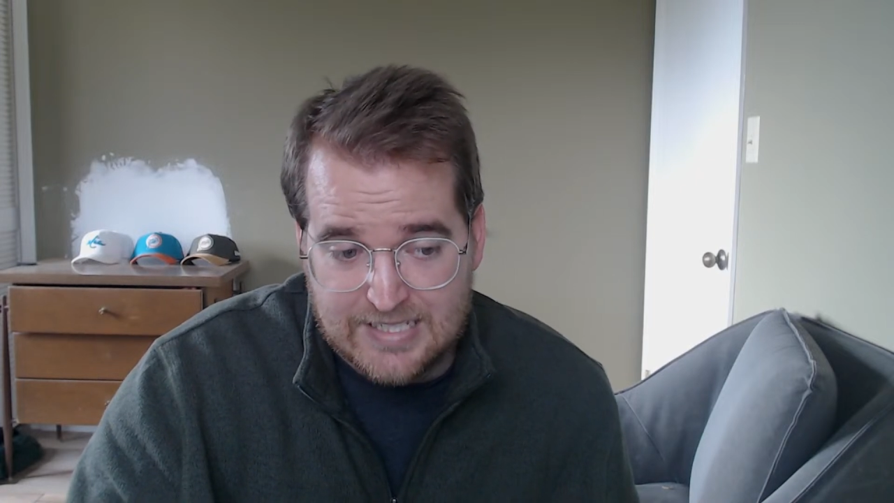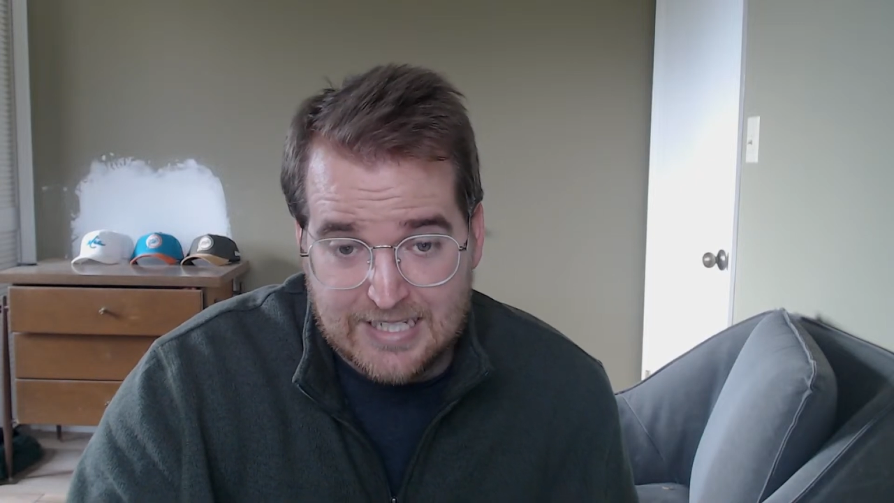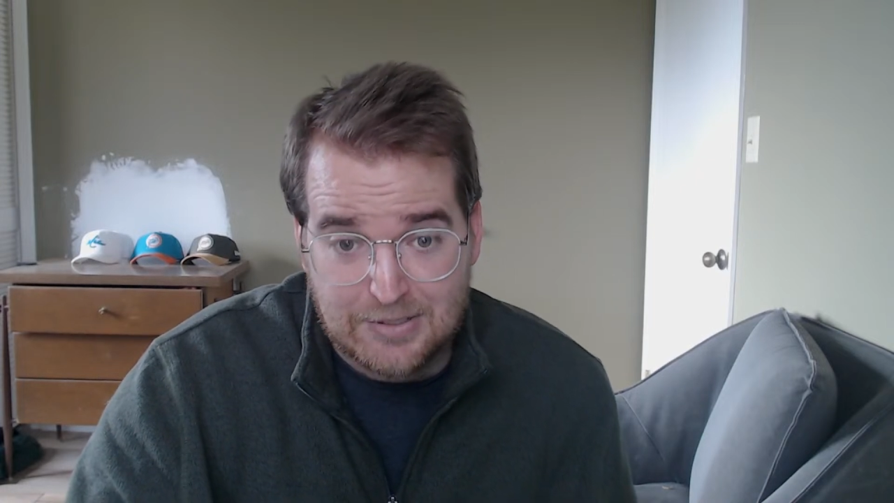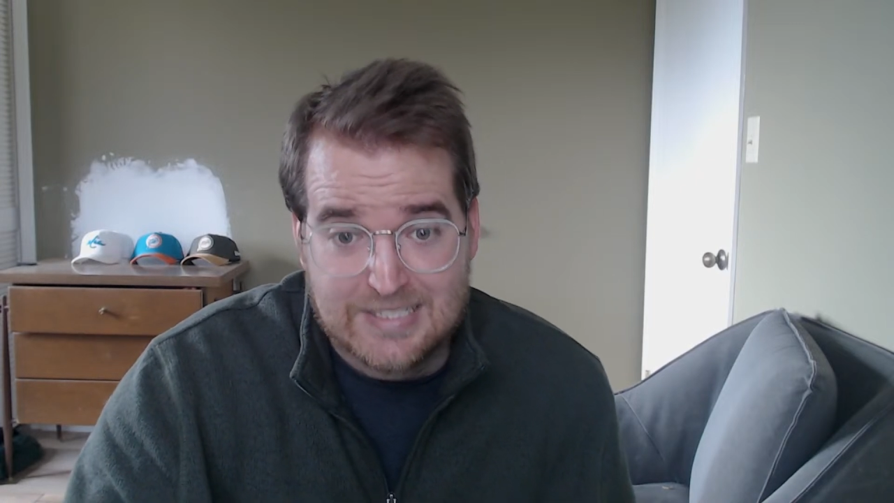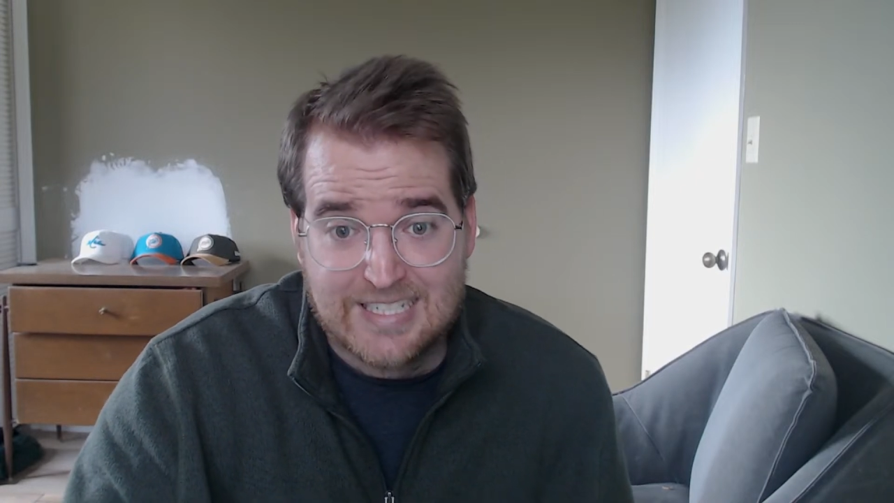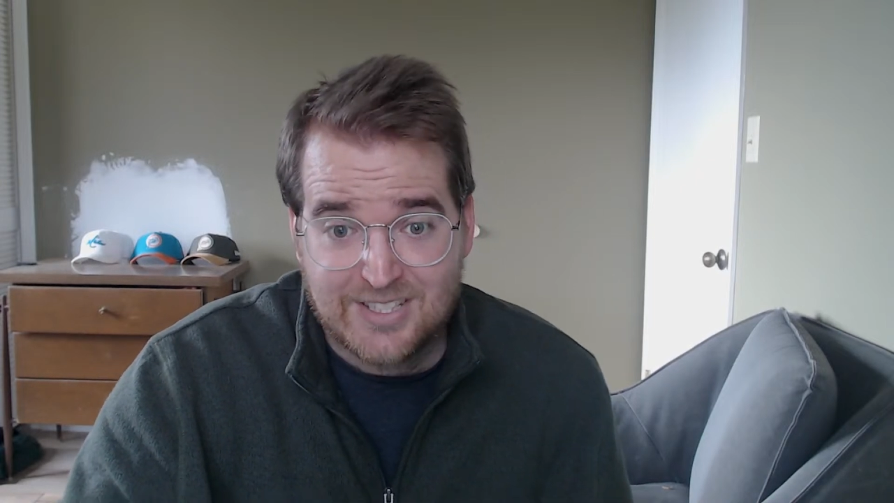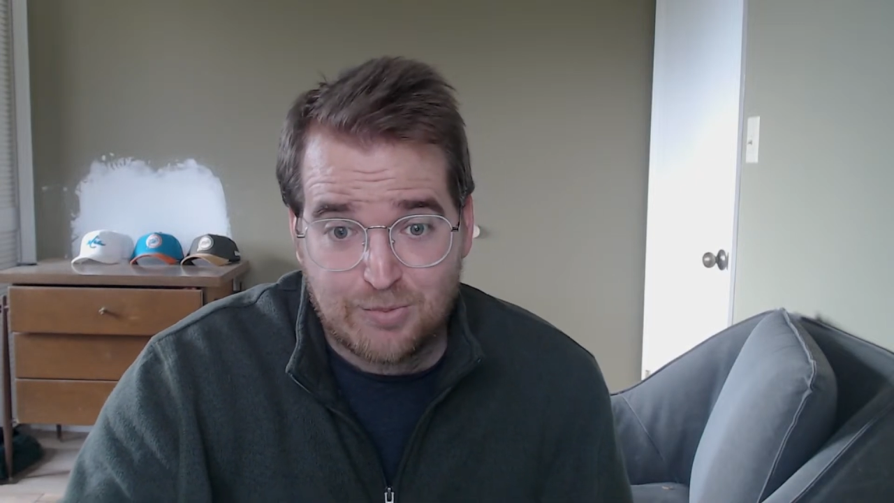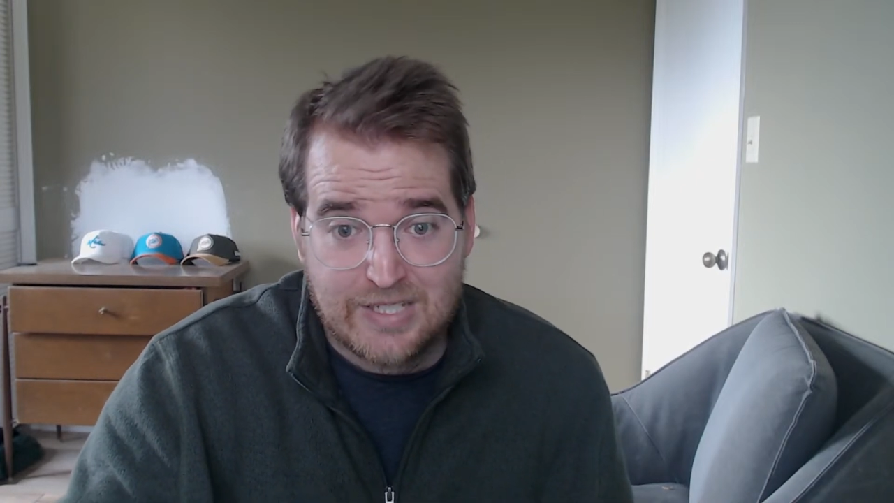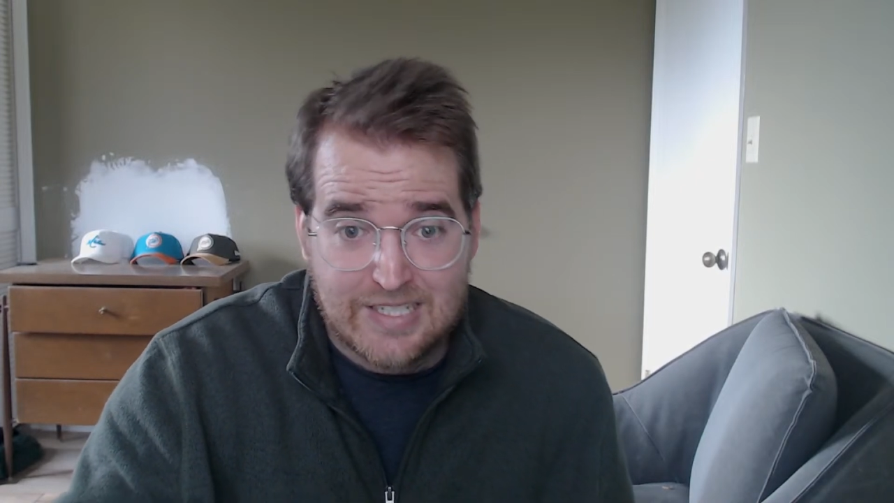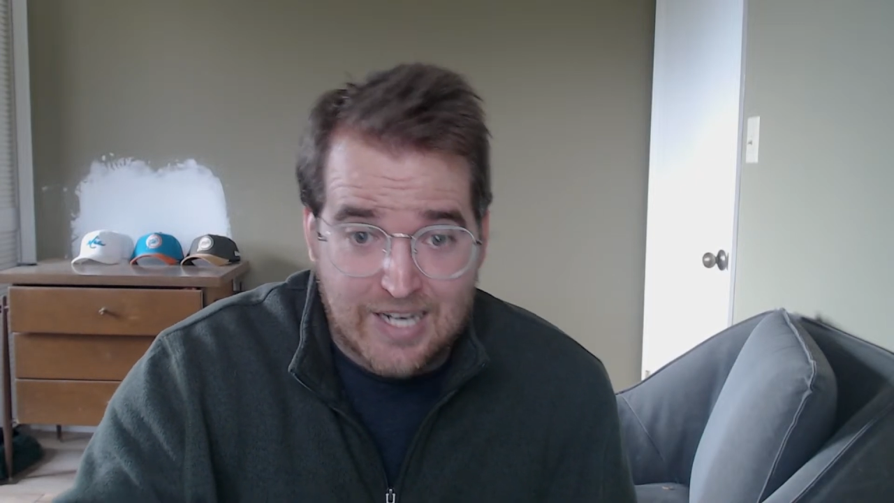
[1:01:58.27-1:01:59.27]
guaranteeing they'll
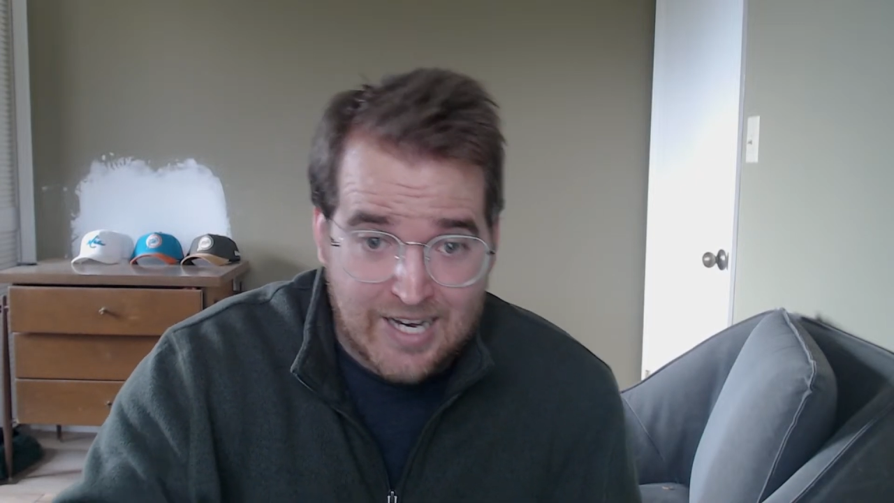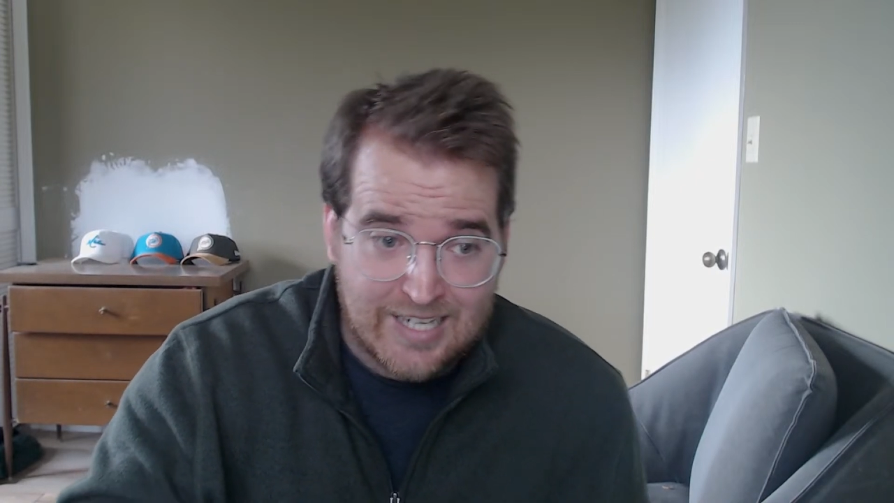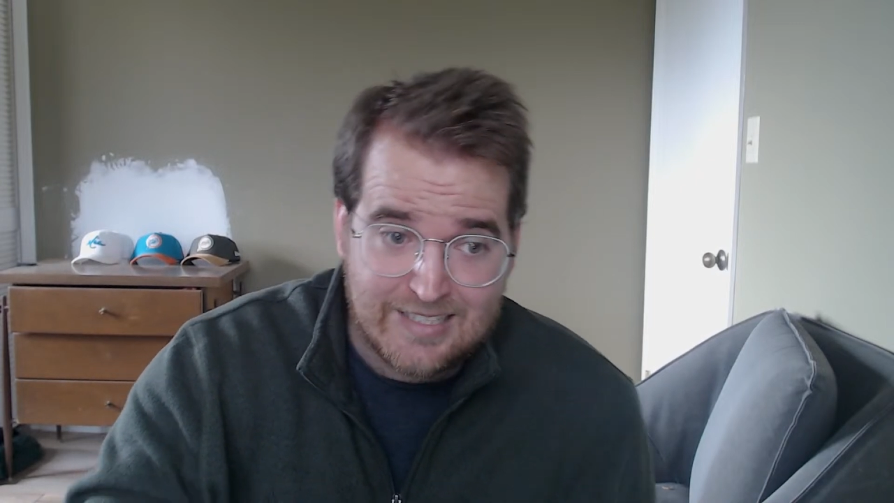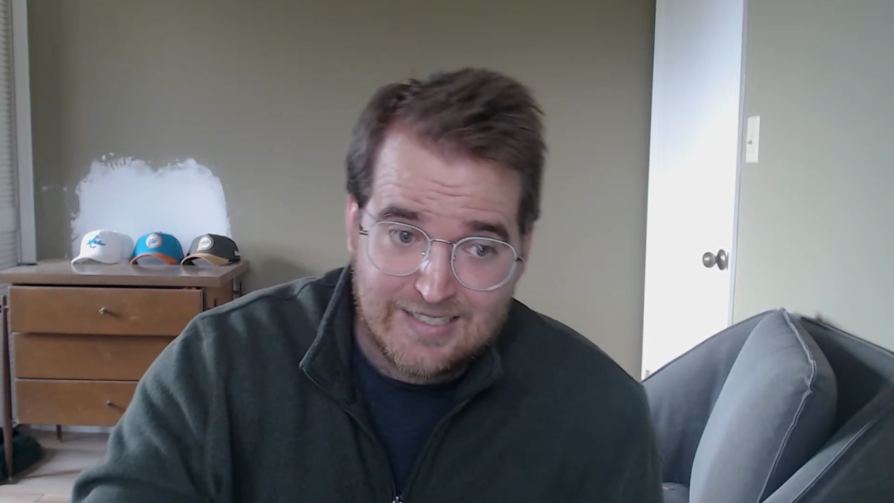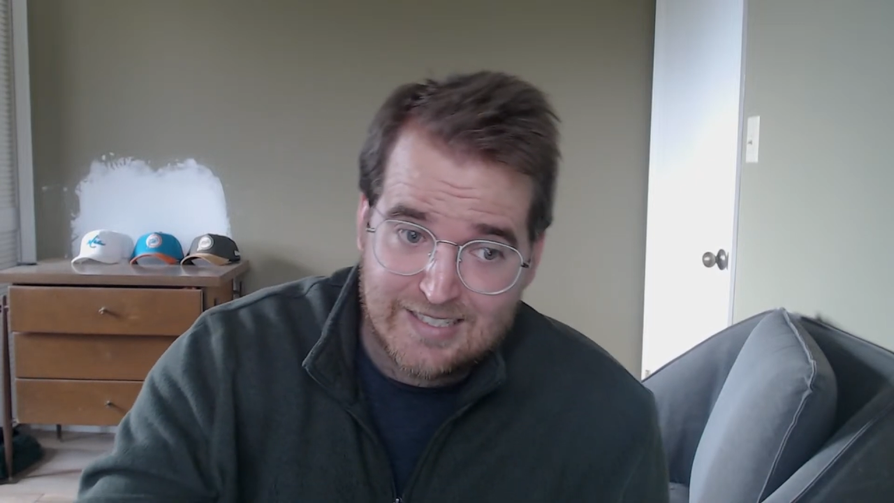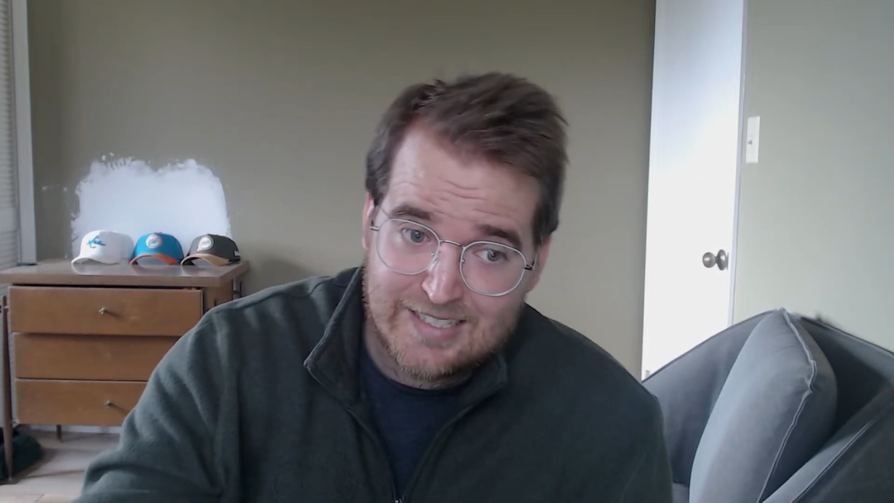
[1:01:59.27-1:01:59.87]
be gone